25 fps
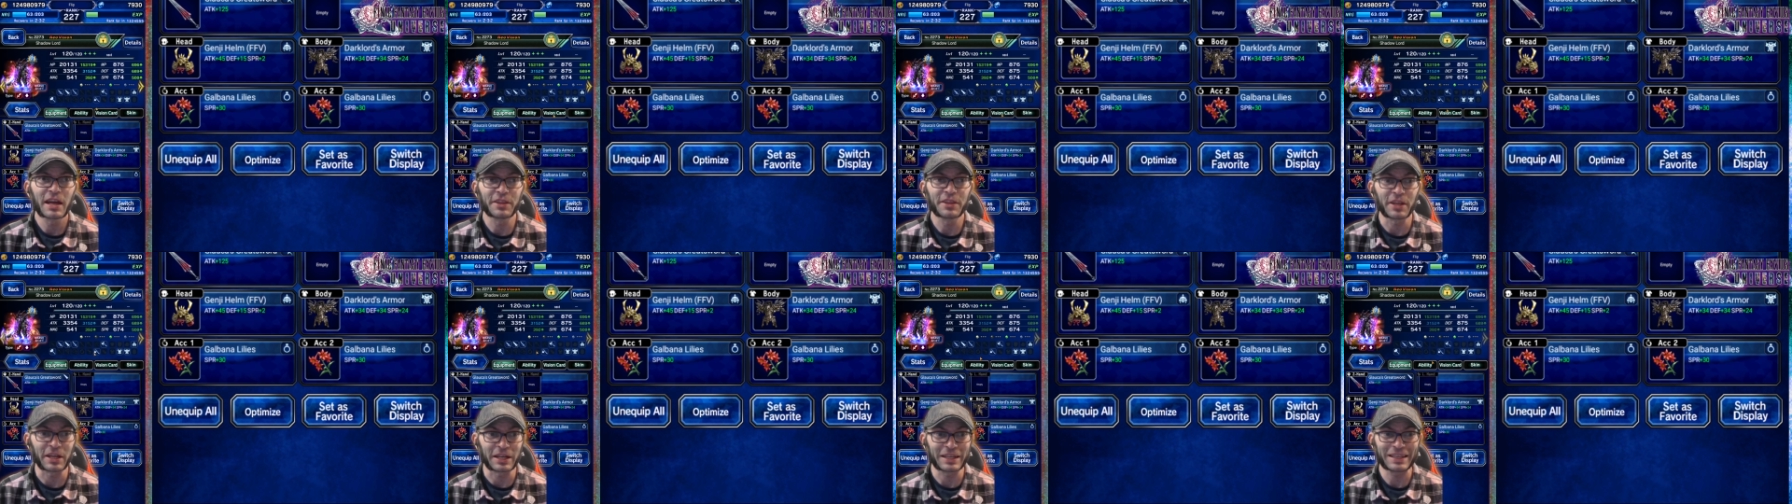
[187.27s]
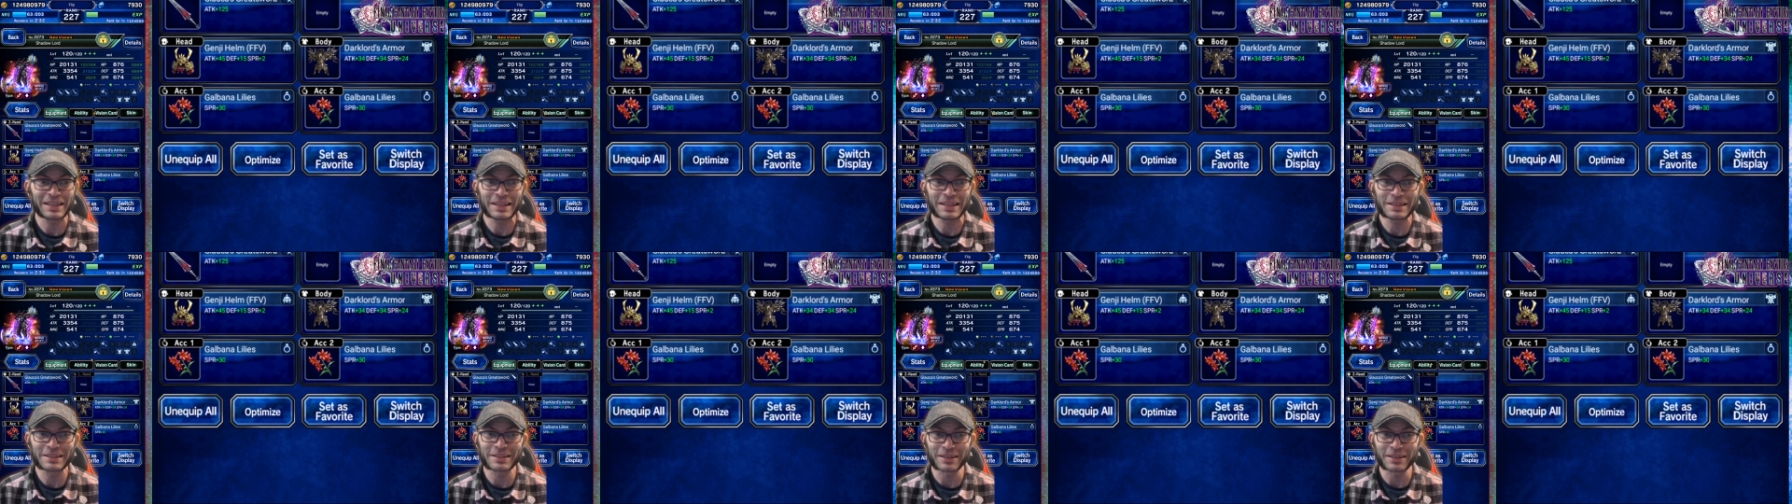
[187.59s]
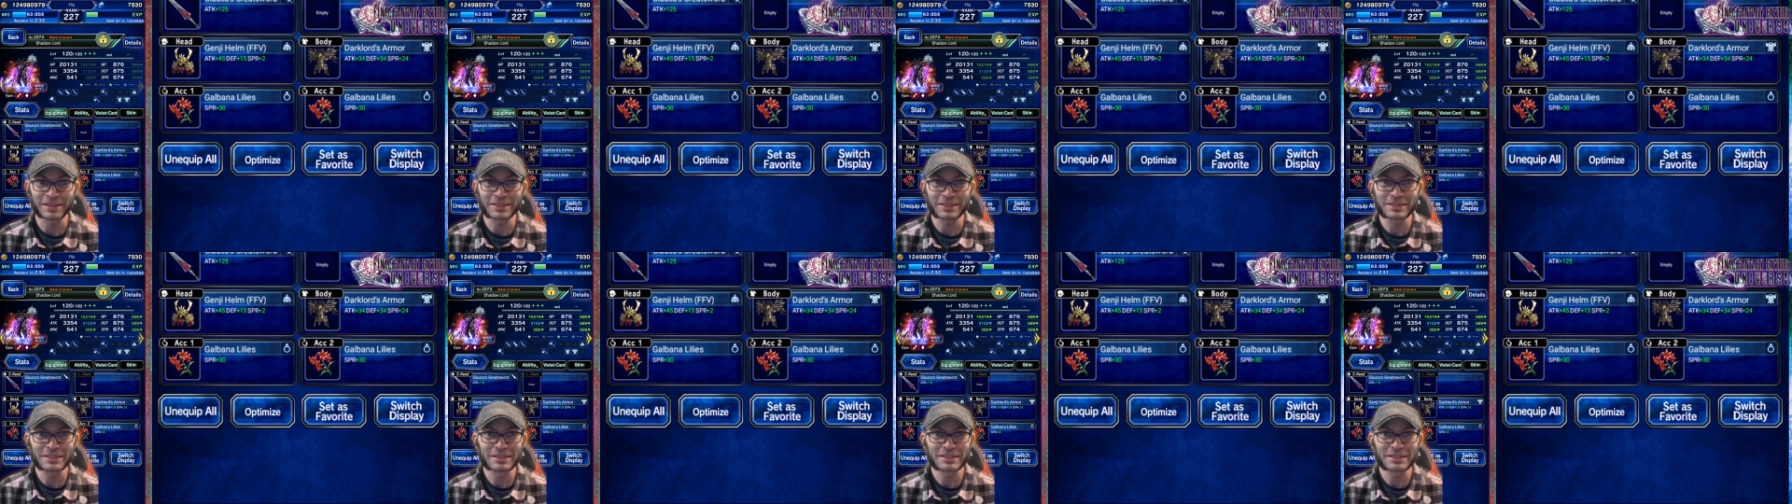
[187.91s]
that he
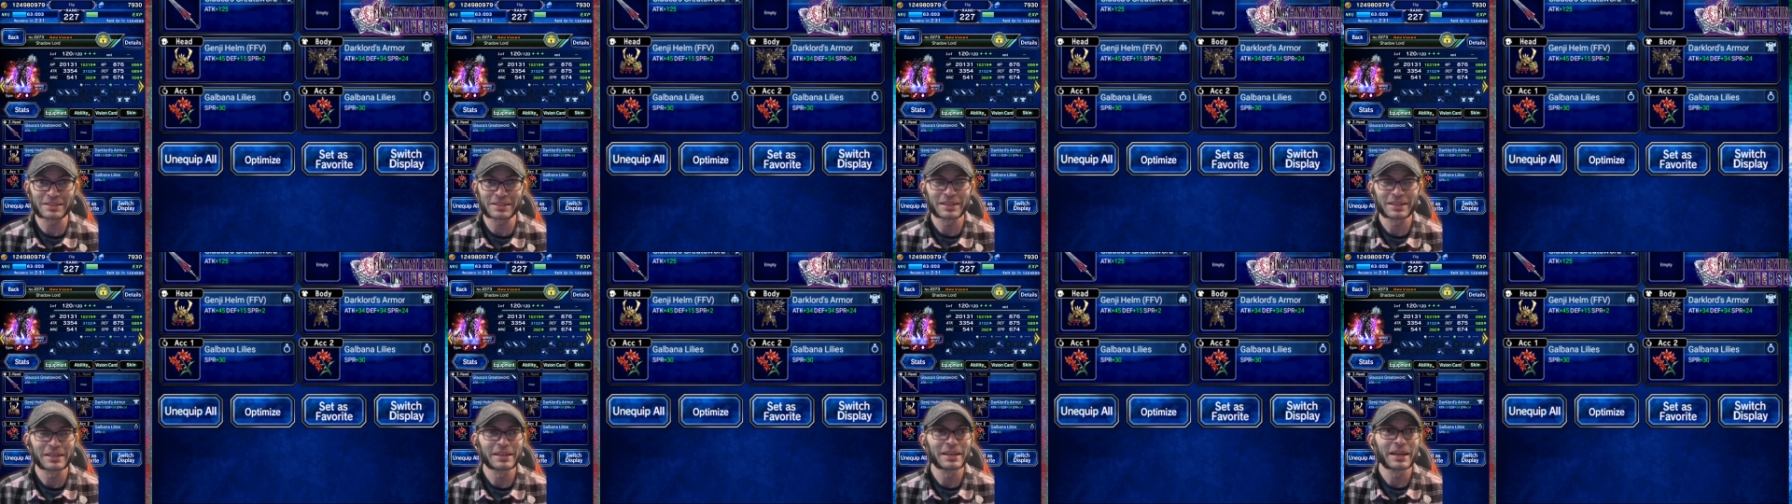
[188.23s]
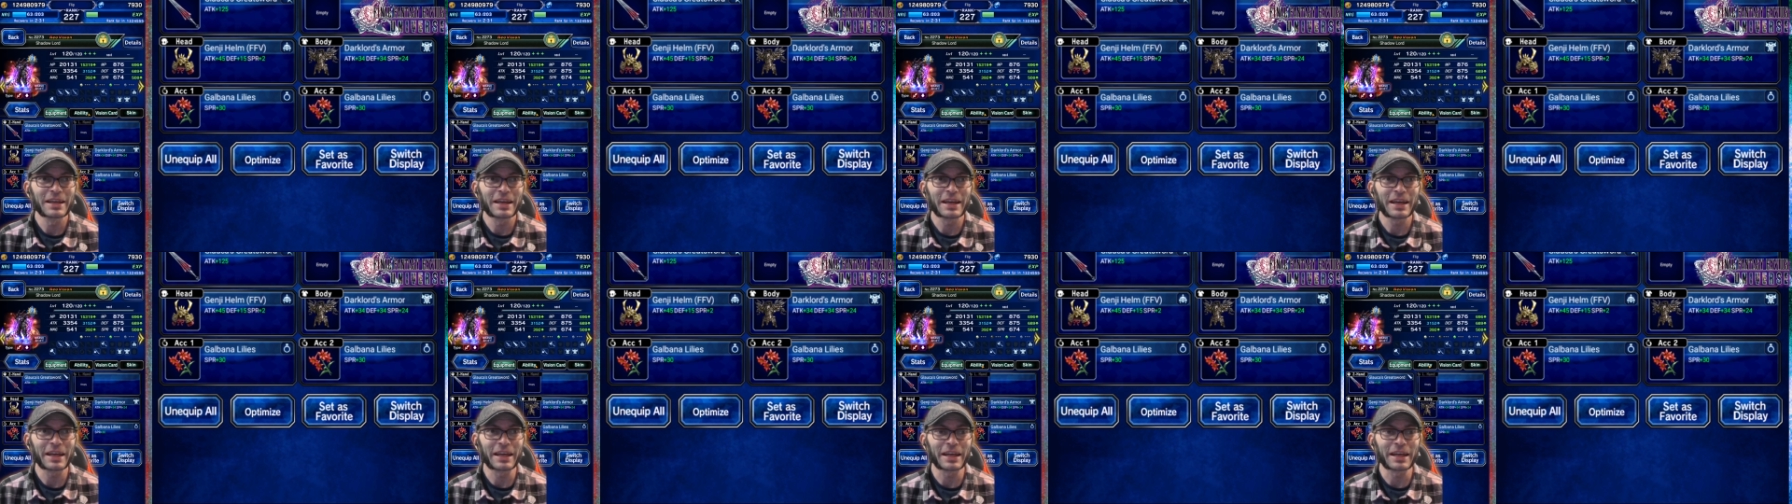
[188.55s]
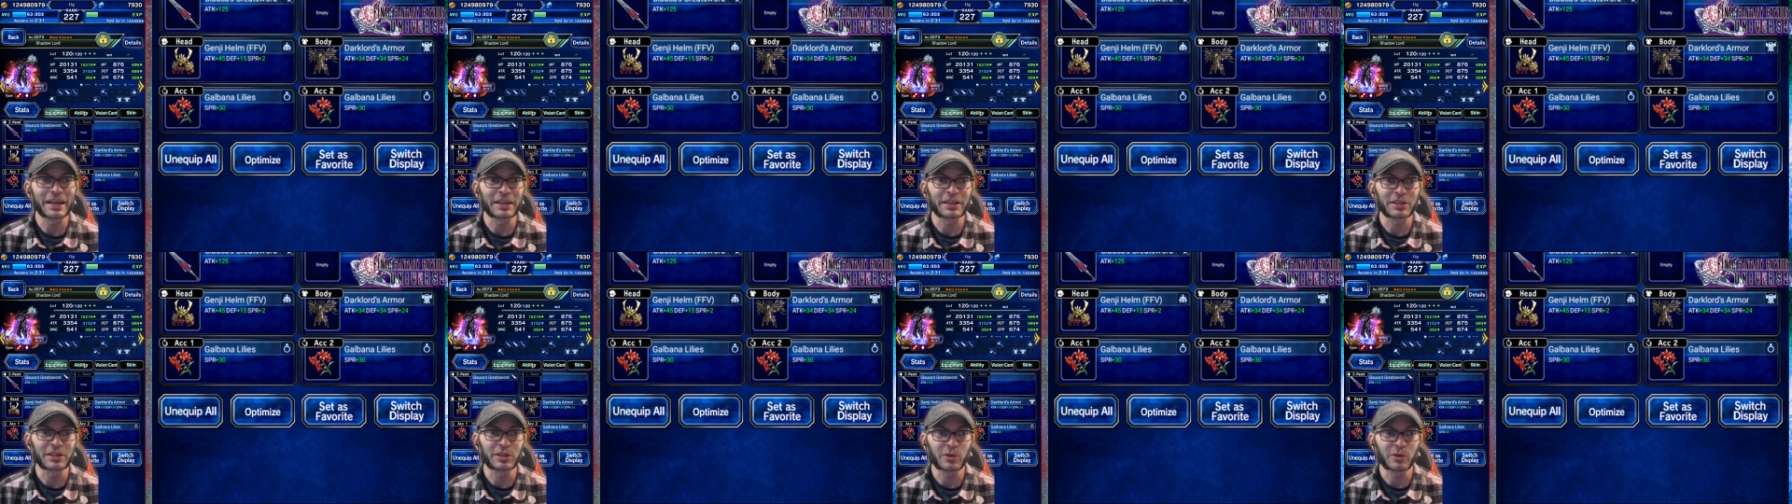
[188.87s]
does,
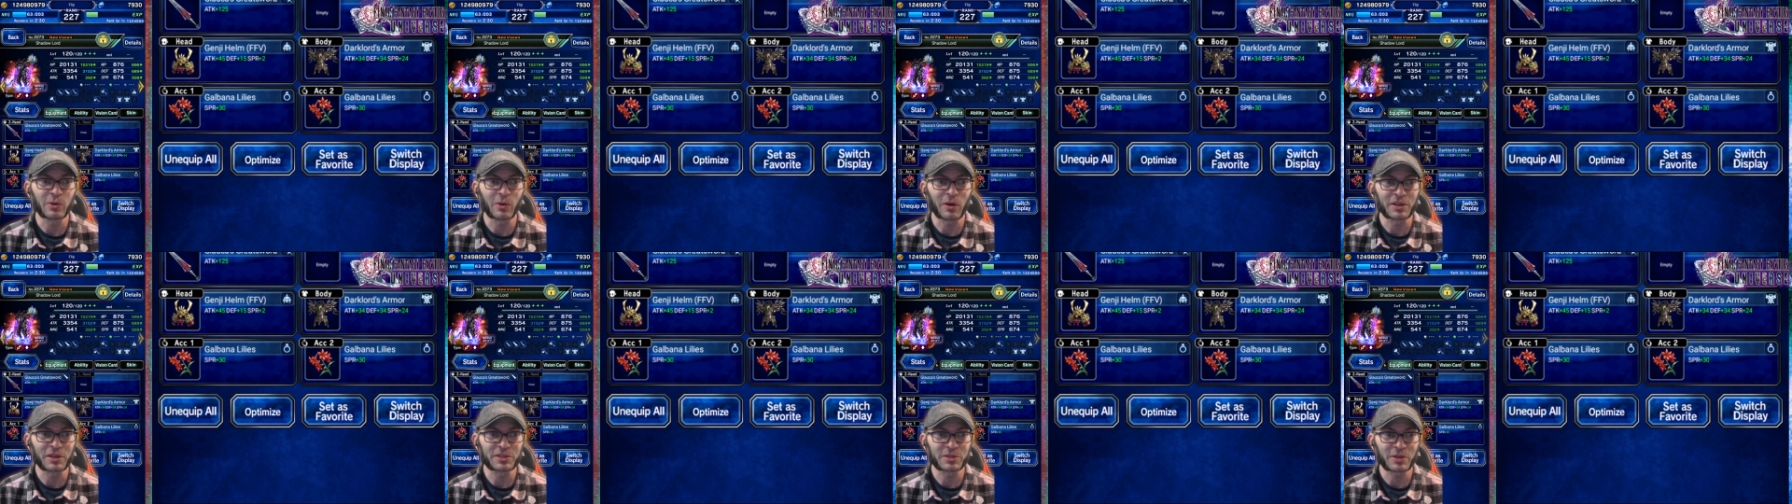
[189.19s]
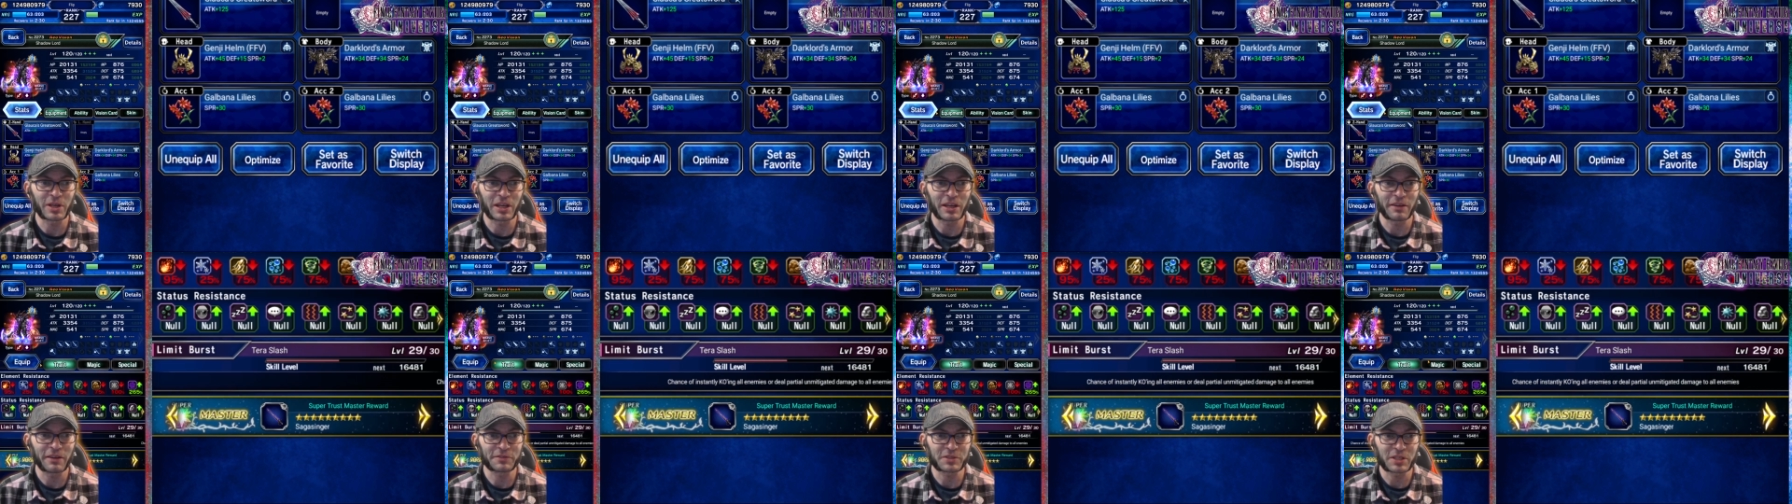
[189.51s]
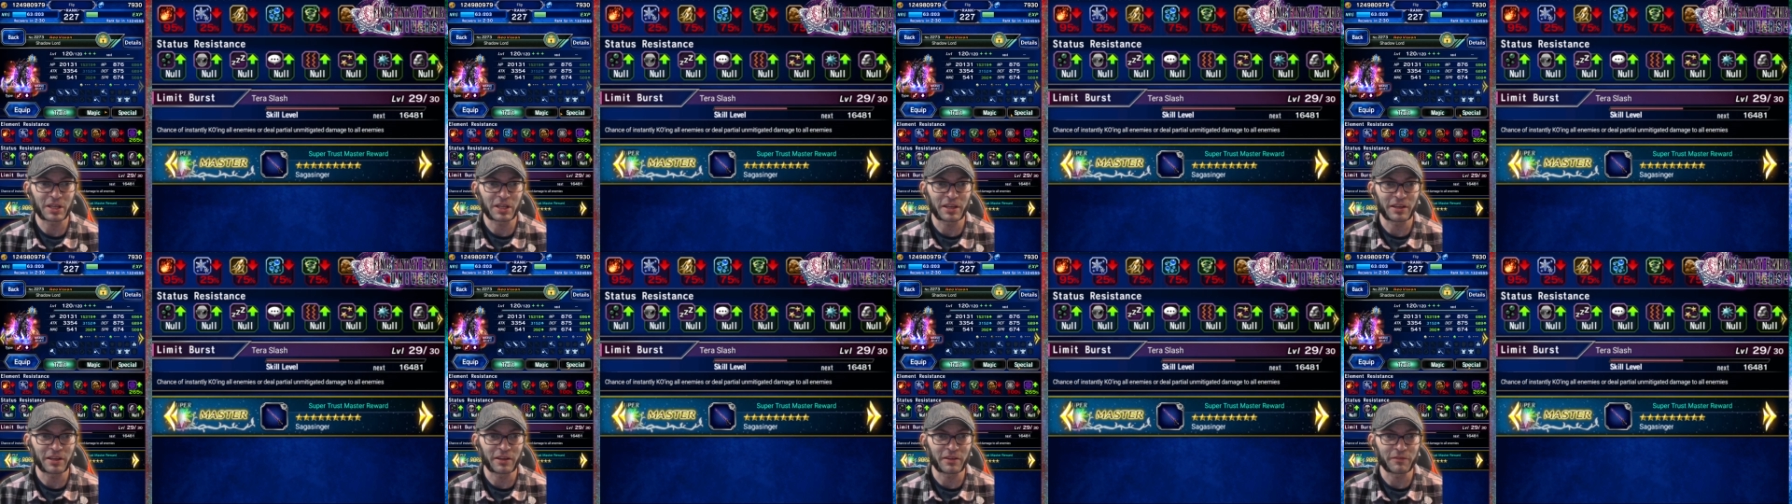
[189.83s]
and you also have
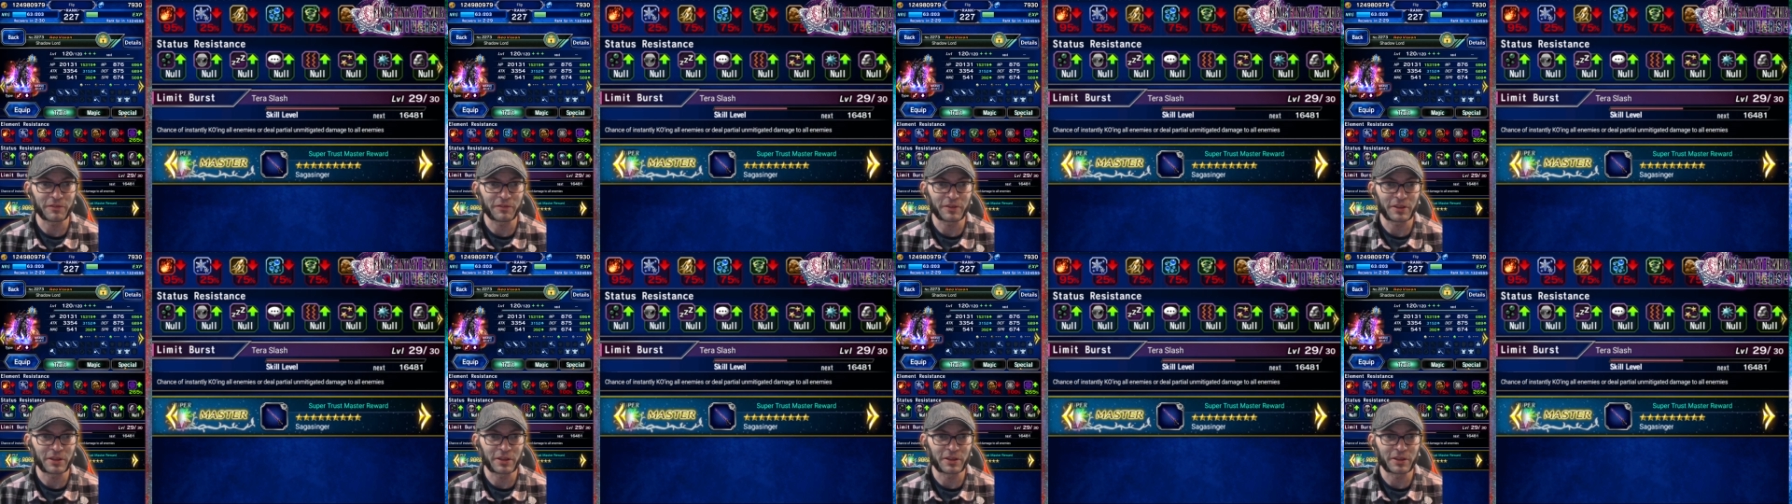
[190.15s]
to have